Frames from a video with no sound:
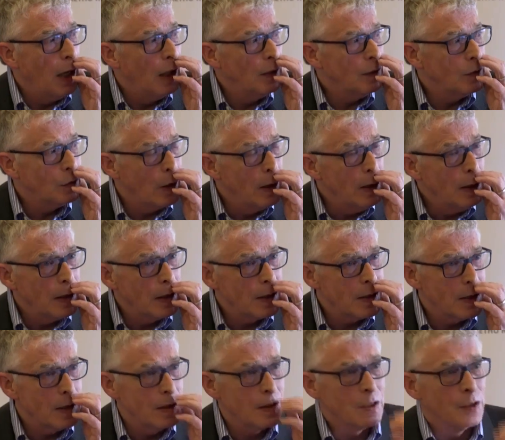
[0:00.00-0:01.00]
and training
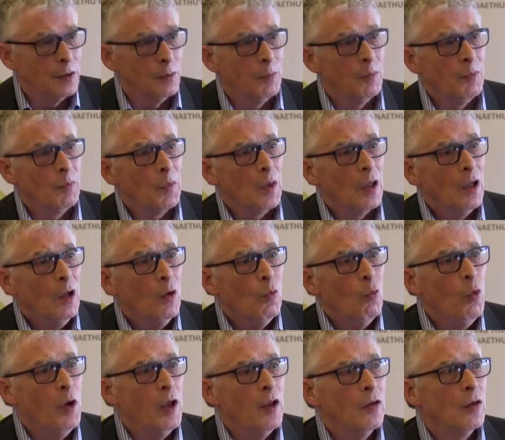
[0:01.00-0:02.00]
system
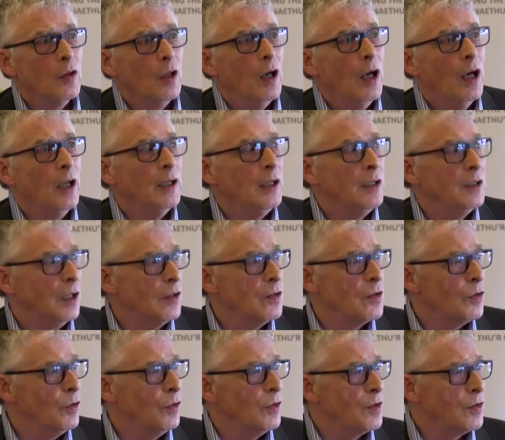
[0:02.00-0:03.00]
with an
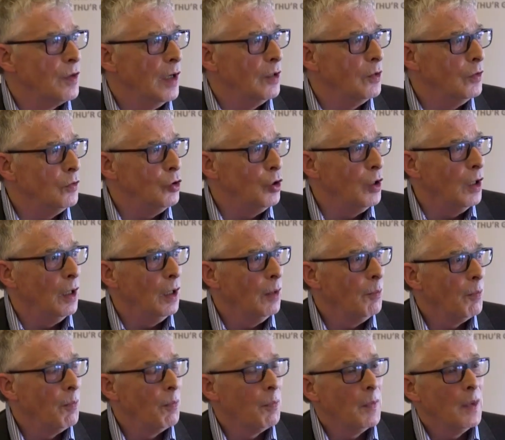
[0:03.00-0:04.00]
industrial strategy,
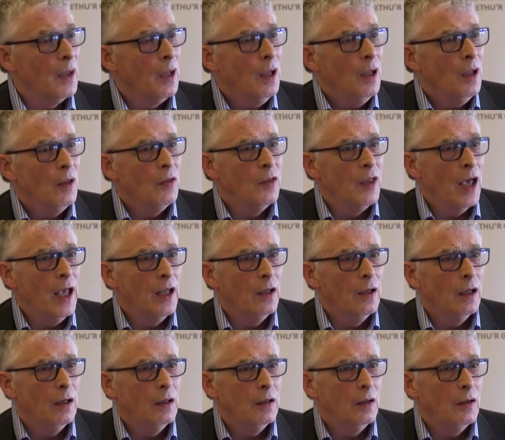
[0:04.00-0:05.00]

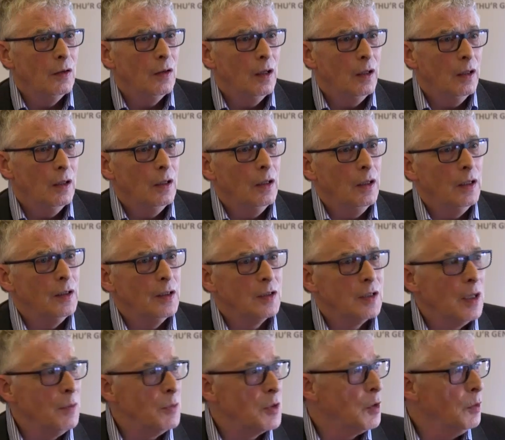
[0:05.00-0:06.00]
then it
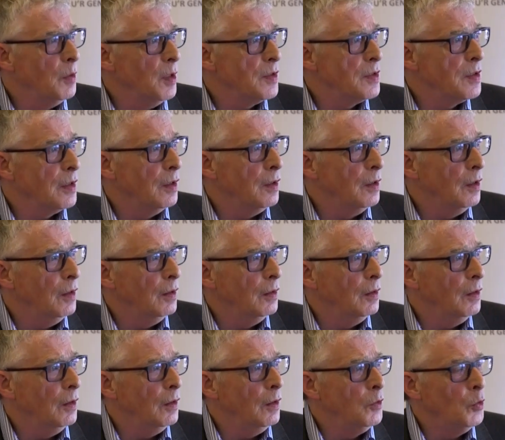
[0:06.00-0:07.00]
seems to us
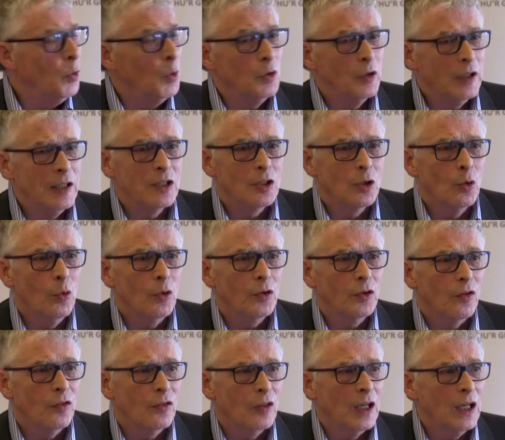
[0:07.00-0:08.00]
you at least ought
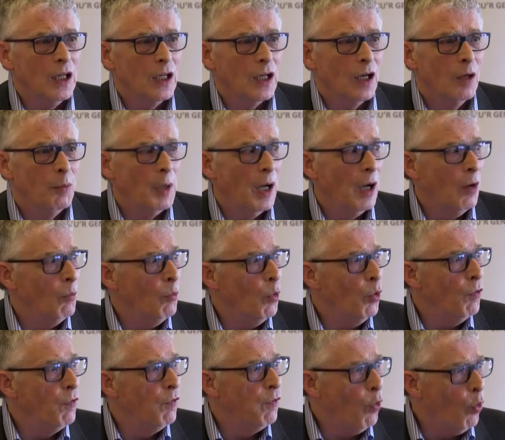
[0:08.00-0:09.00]
to think about
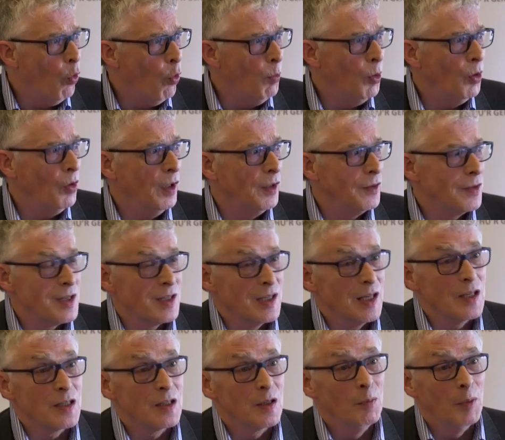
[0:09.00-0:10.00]
more formal and
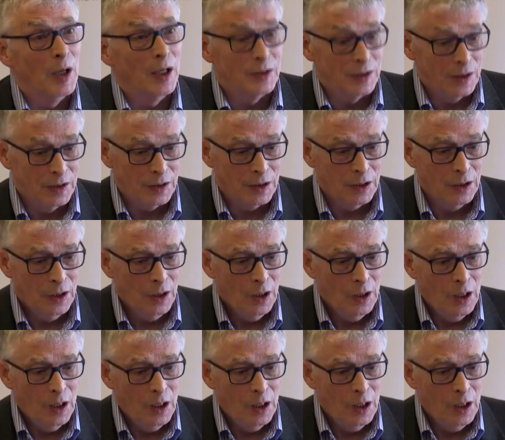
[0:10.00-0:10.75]
systematic